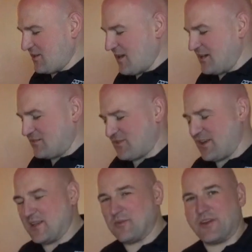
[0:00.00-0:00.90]
I
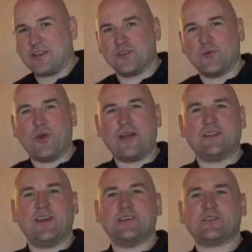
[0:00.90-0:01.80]
find them great on a wet
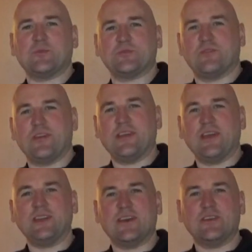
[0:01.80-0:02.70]
day, stops the rain
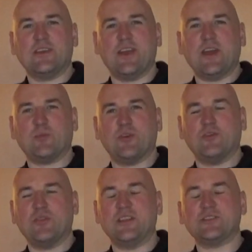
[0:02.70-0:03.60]
getting down your neck, but on a
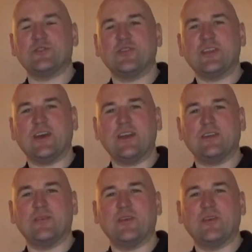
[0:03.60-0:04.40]
really sunny day,